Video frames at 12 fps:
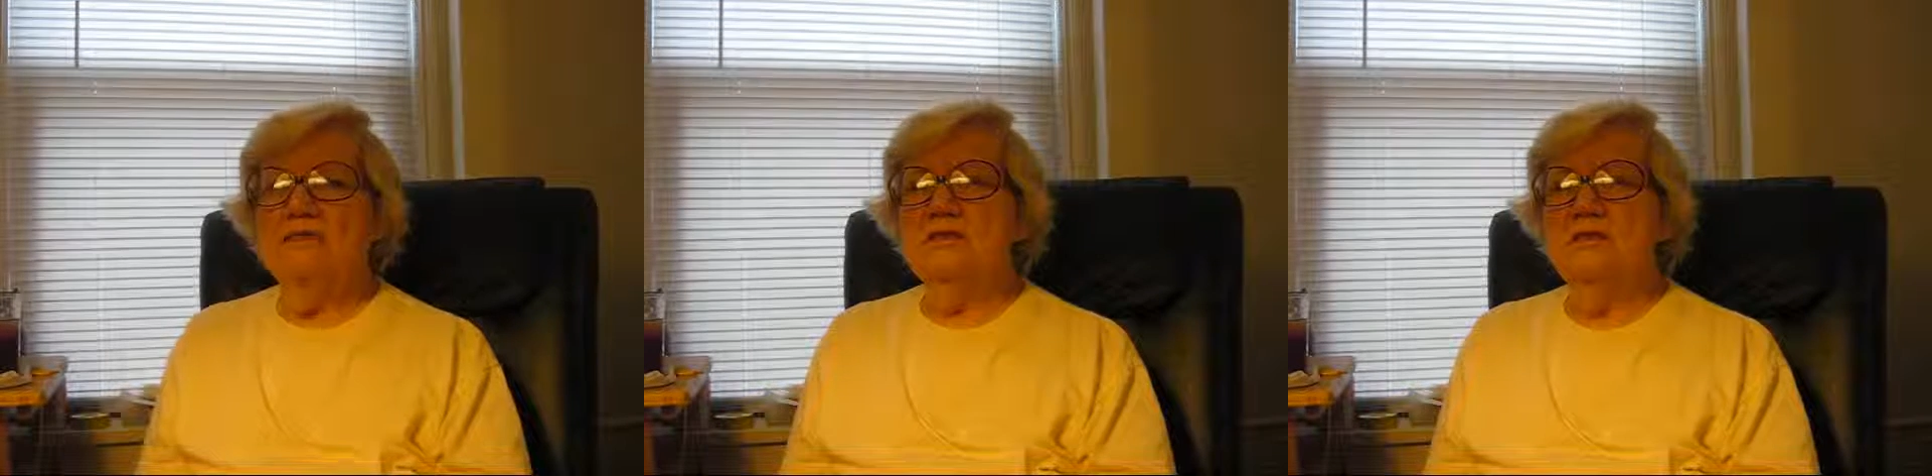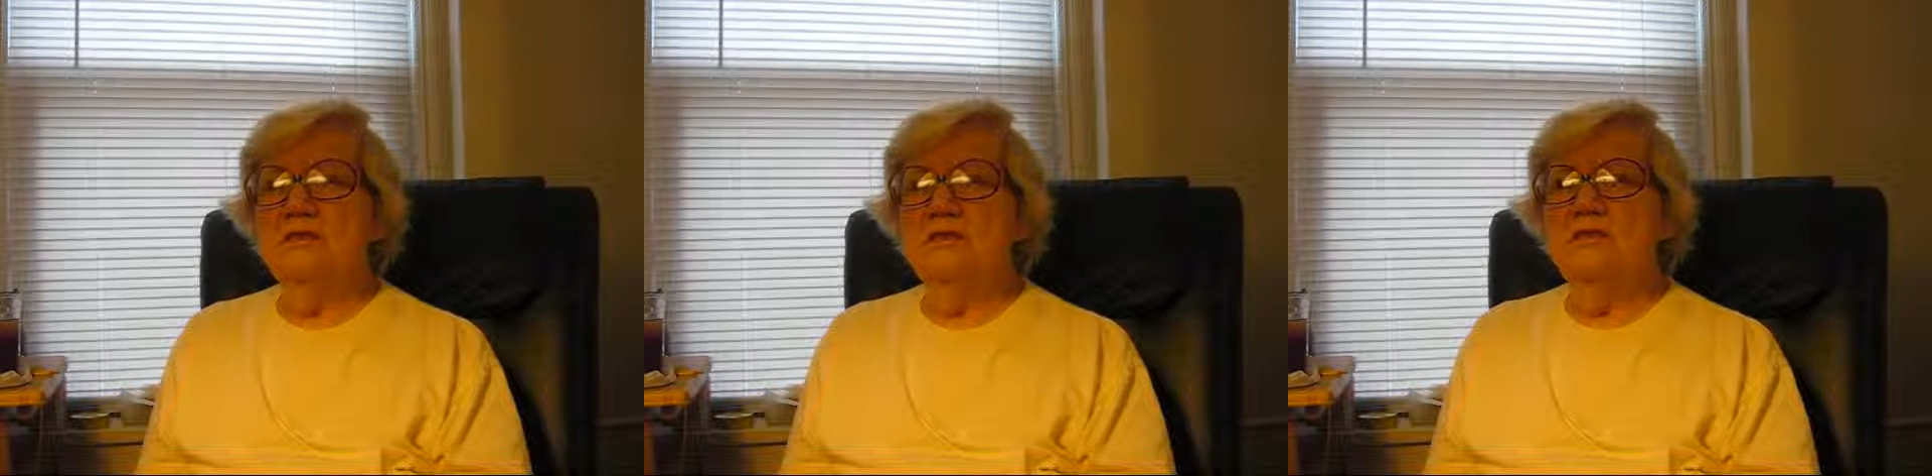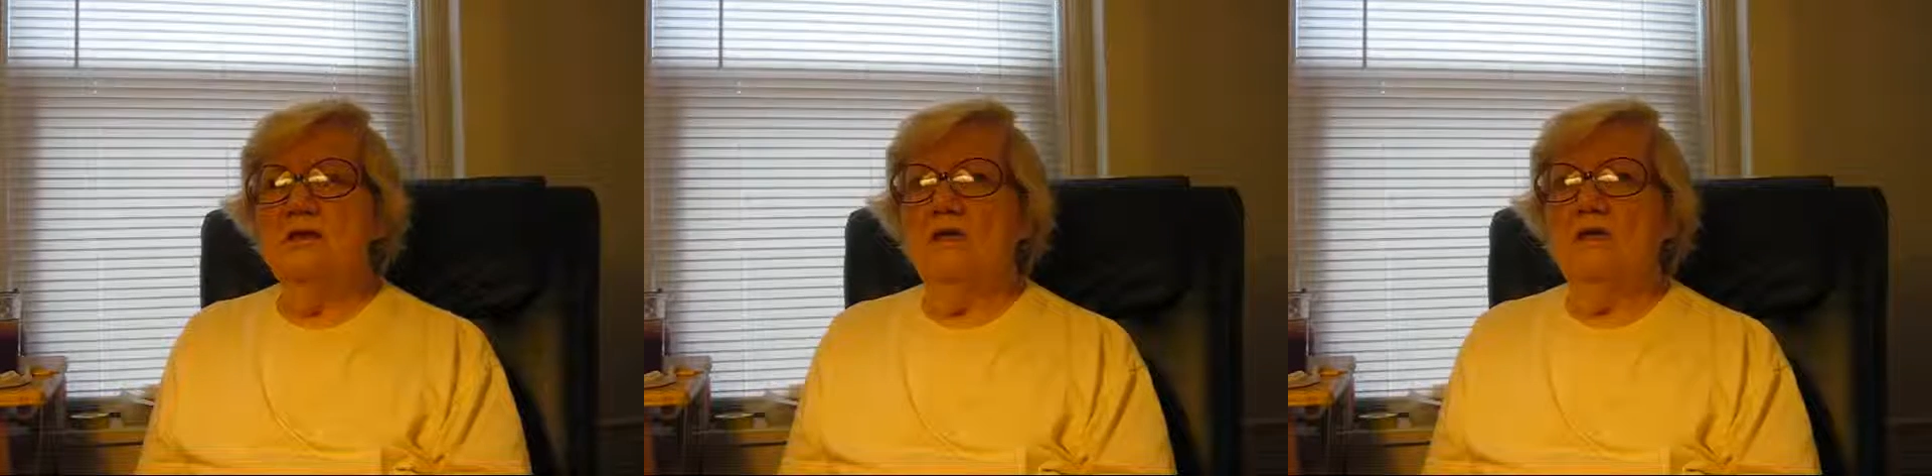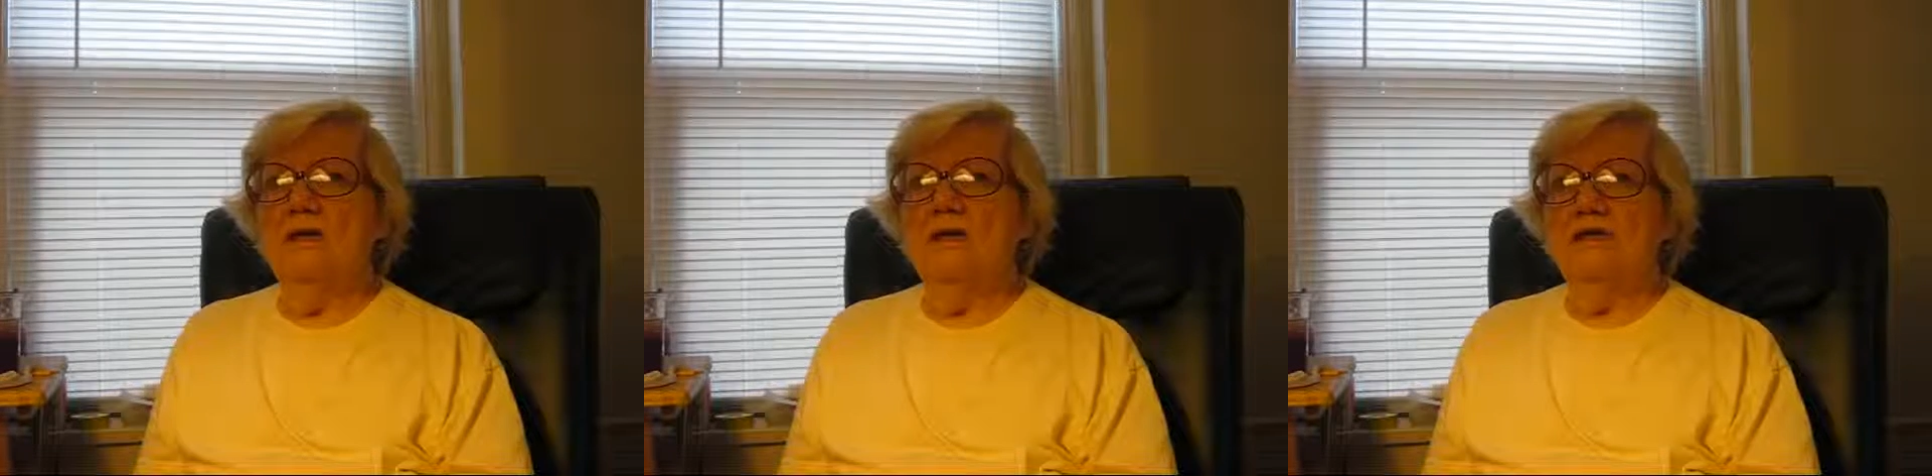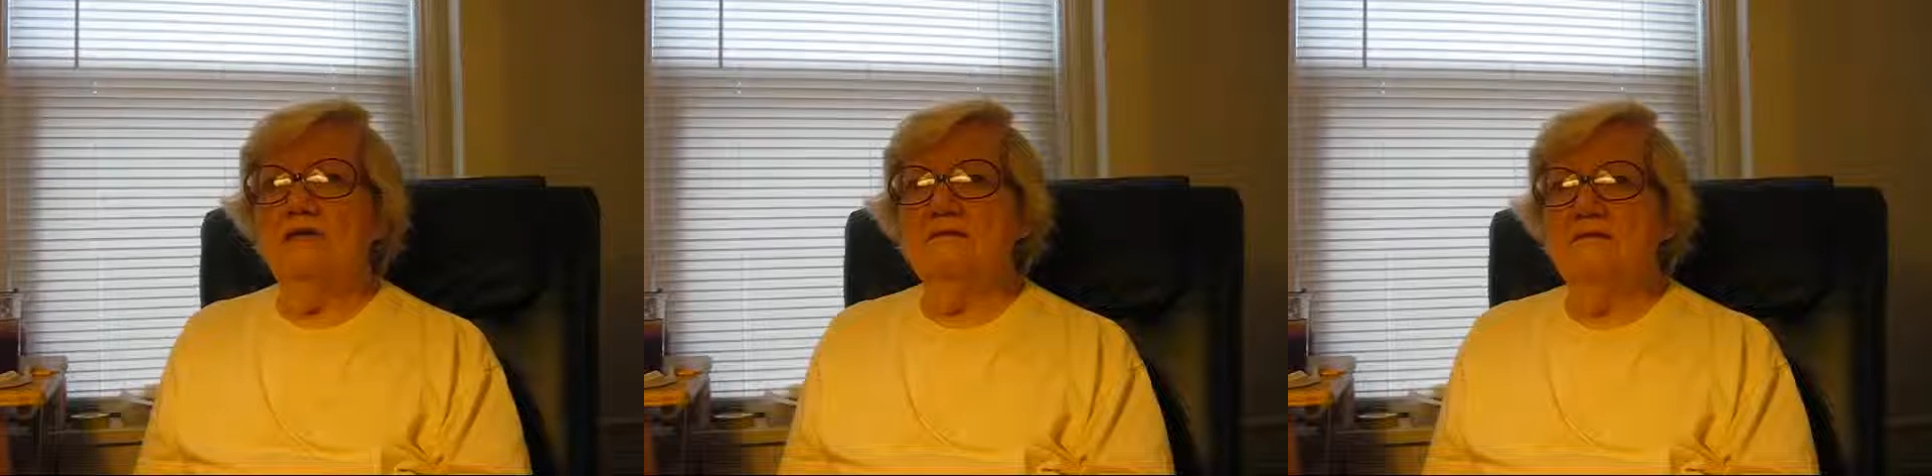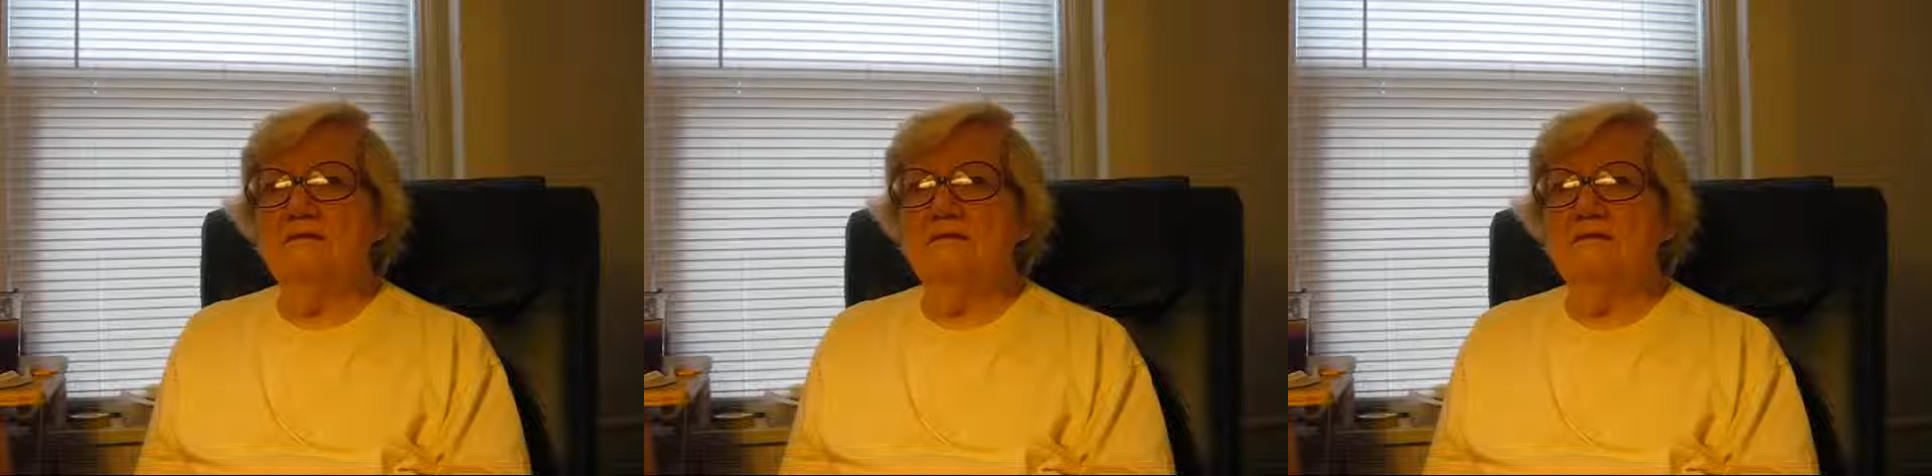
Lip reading: so I